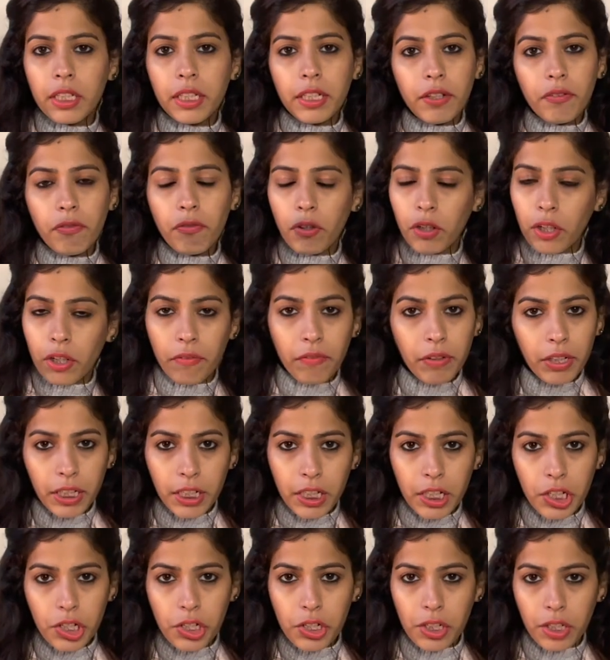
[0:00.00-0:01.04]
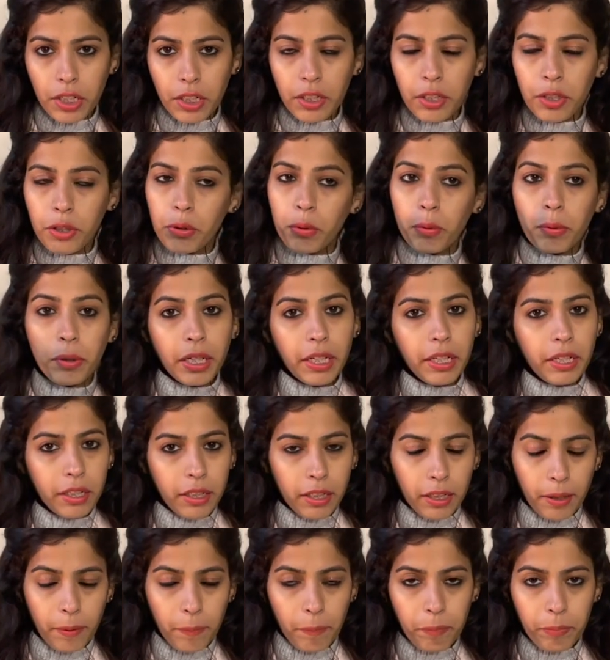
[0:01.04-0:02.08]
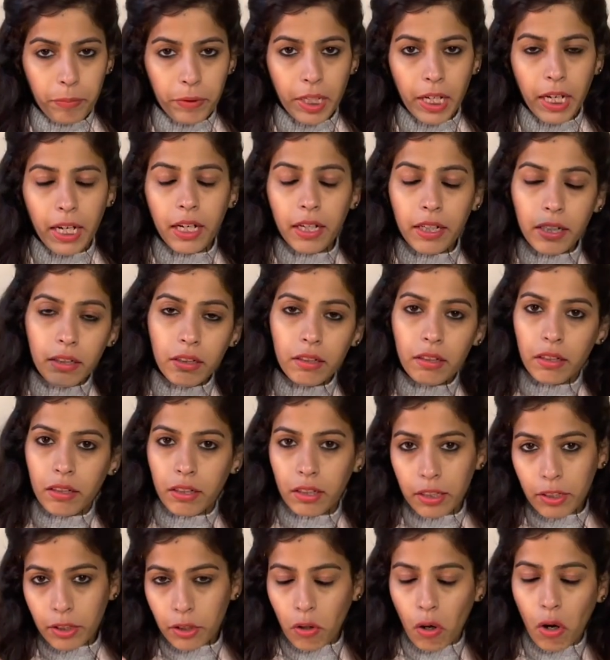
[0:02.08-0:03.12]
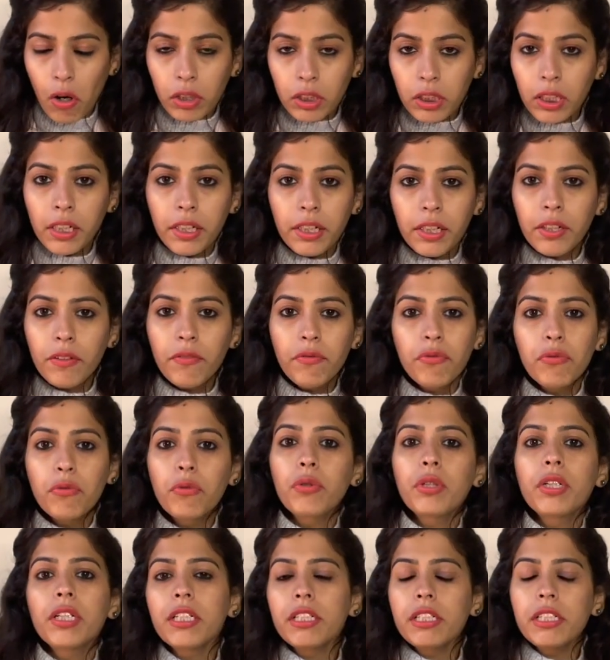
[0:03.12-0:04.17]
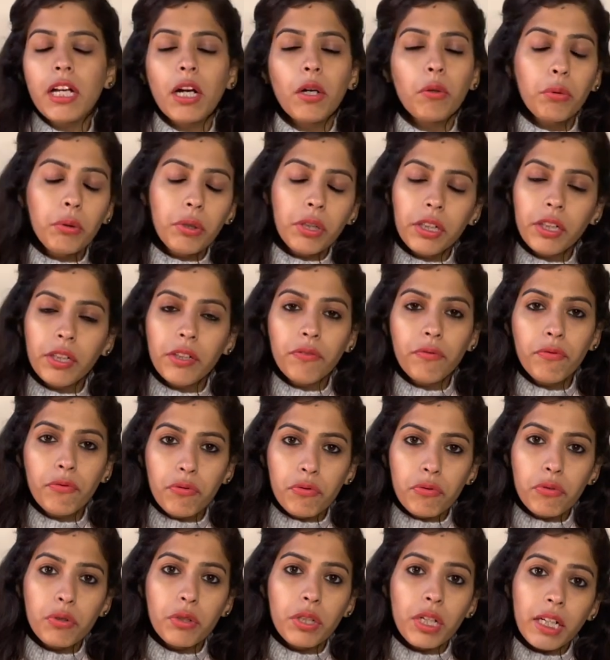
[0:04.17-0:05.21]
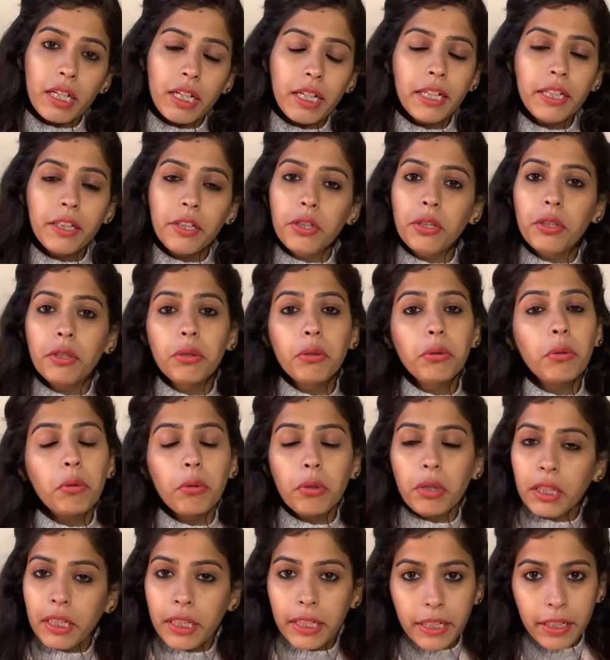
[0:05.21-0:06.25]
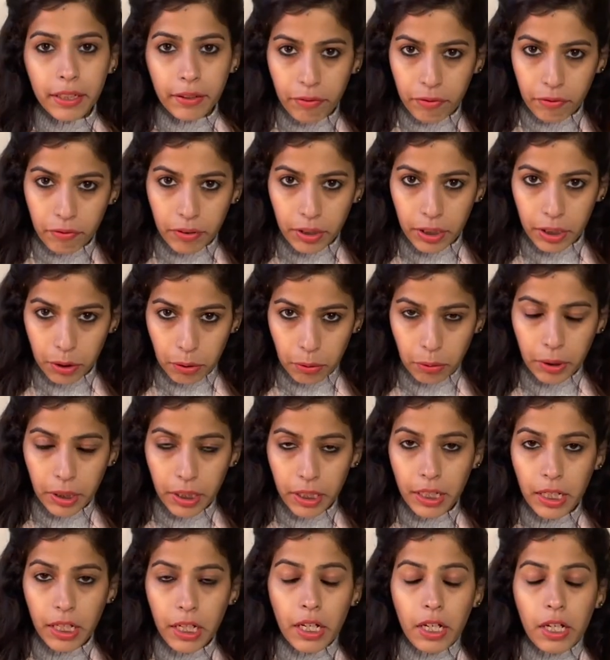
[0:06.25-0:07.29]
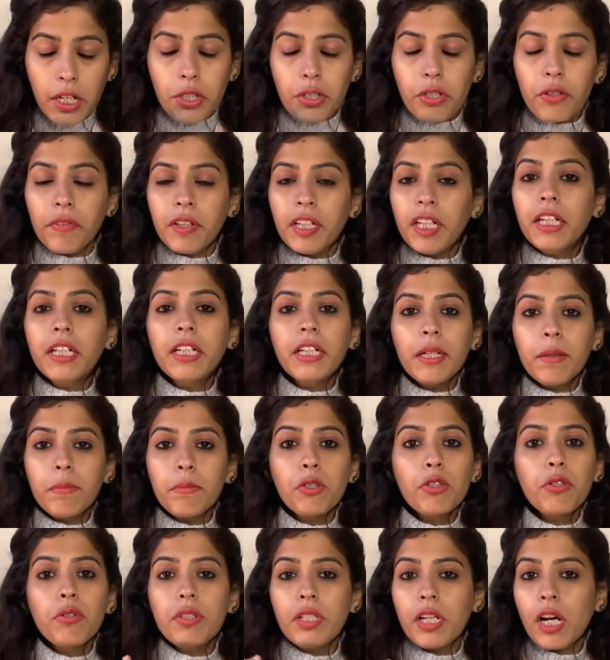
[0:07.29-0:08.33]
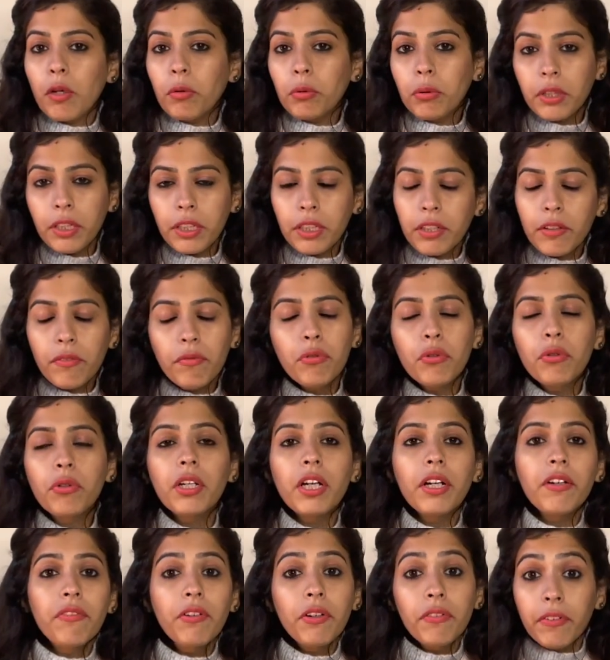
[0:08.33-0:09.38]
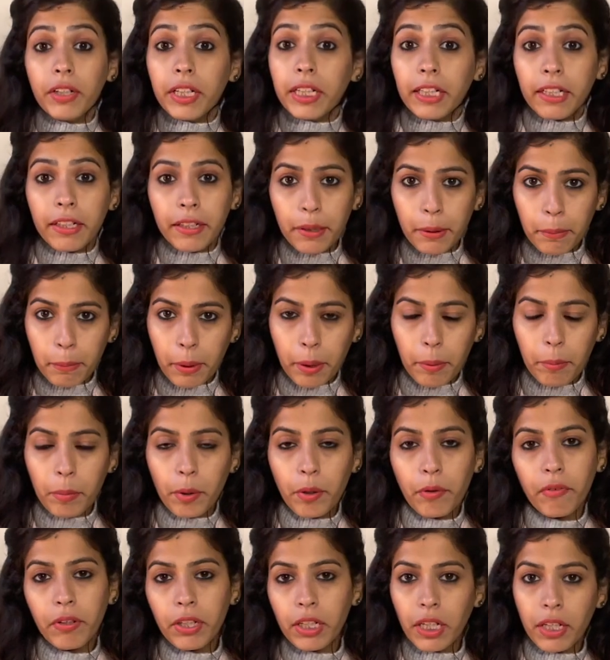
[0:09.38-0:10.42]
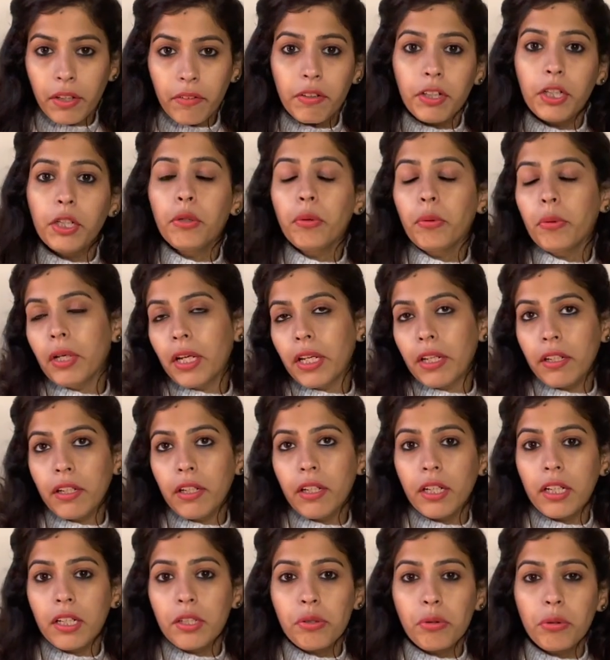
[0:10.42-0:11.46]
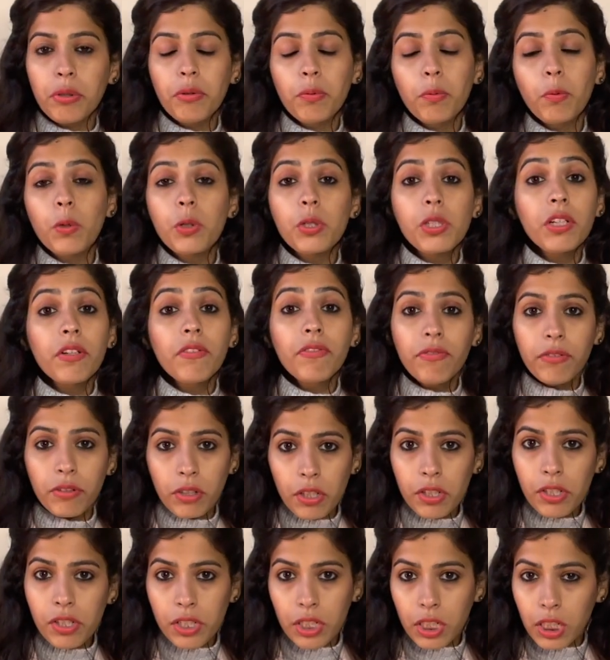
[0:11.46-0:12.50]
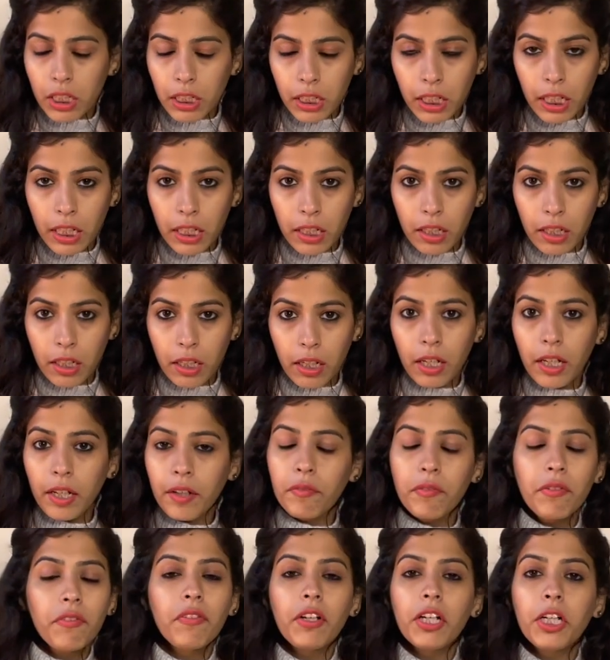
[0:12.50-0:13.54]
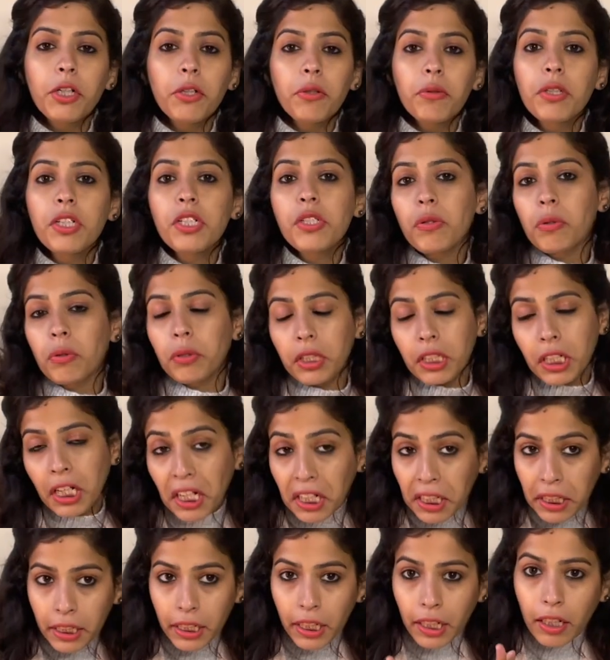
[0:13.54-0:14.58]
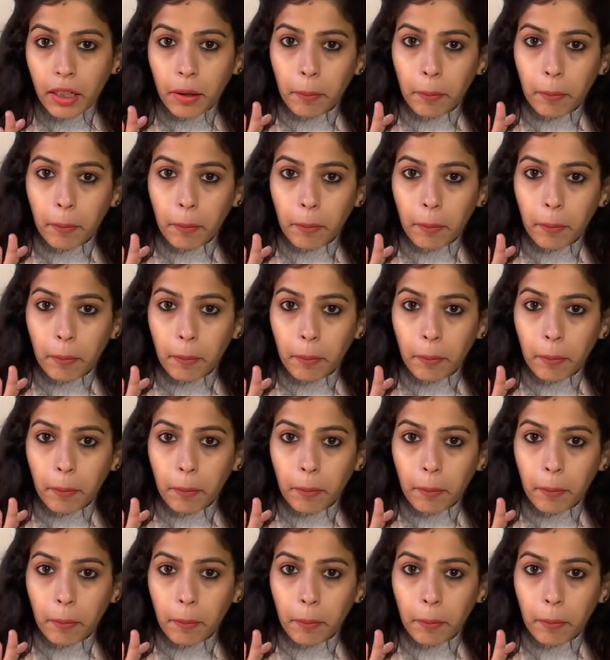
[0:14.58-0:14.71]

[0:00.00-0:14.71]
for a vacation to Kerala, and North Indian food and South Indian food are like totally different. Okay, so when it comes to South Indian food, I vividly remember when I went to Kerala. So it was our first day in Kerala and we went to this authentic